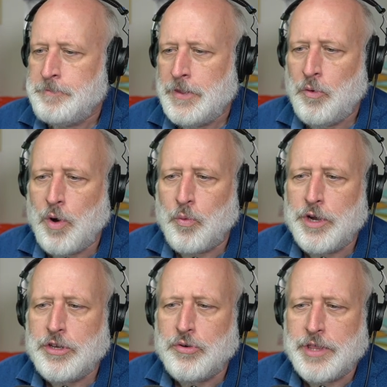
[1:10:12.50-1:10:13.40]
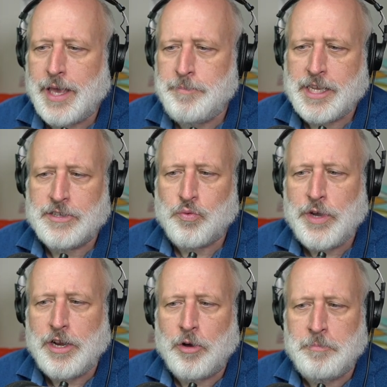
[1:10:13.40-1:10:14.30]
what we do then, because
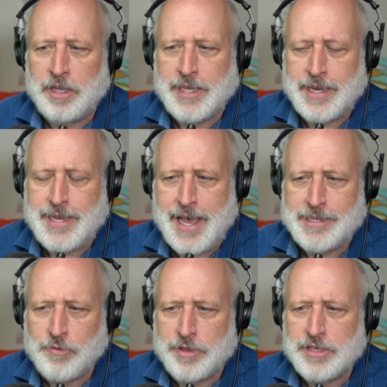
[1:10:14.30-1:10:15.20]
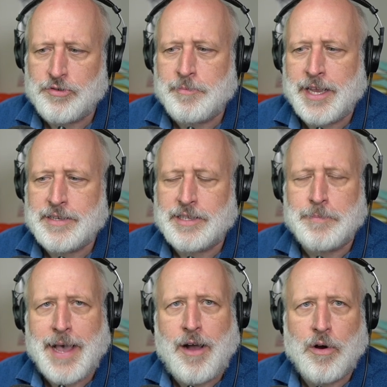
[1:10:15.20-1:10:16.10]
we don't multitask with this tremendously
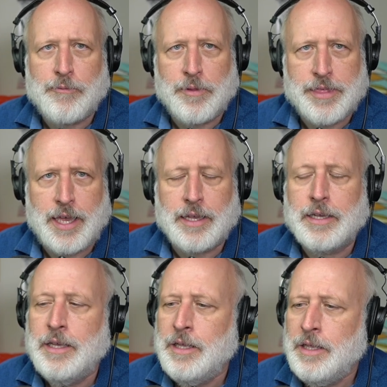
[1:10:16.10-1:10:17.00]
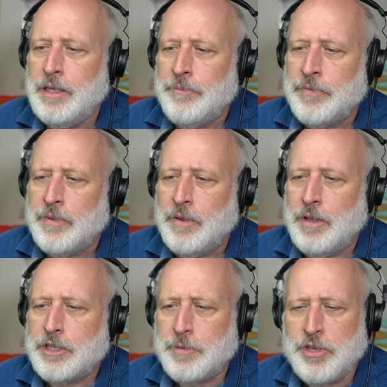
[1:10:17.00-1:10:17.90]
powerful thing,
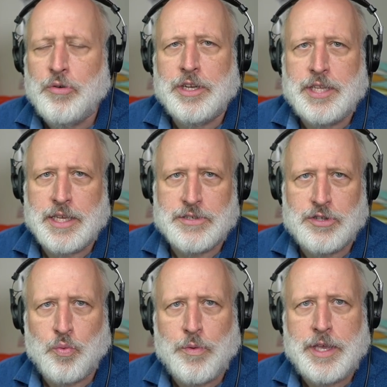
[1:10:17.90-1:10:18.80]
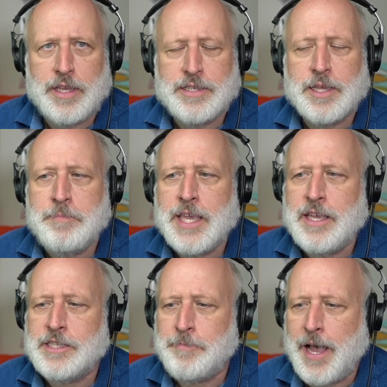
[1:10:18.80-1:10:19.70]
community is the we is the
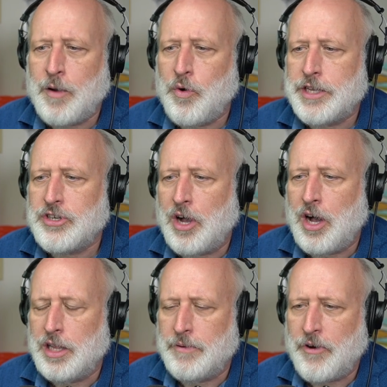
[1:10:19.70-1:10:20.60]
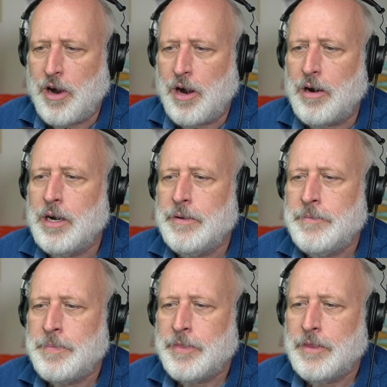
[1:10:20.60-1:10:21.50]
means by which all of our
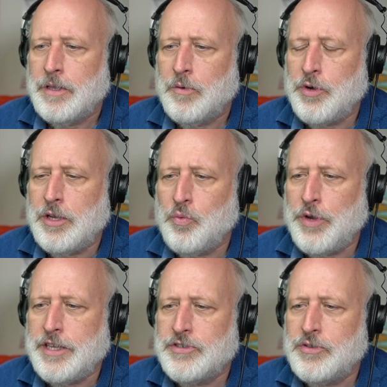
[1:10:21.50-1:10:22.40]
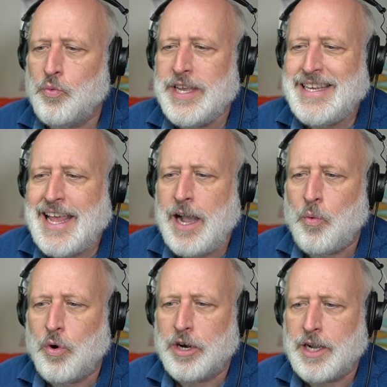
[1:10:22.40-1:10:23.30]
we we we
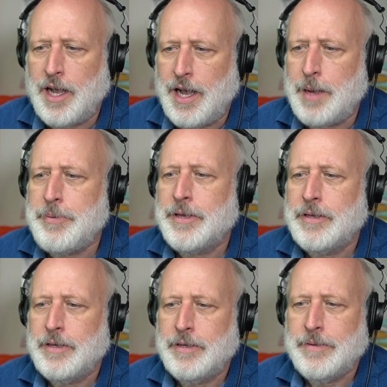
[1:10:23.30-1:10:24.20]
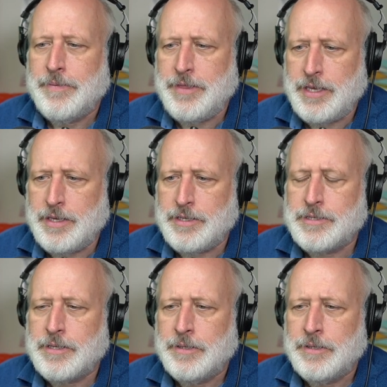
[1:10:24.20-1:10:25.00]
network up these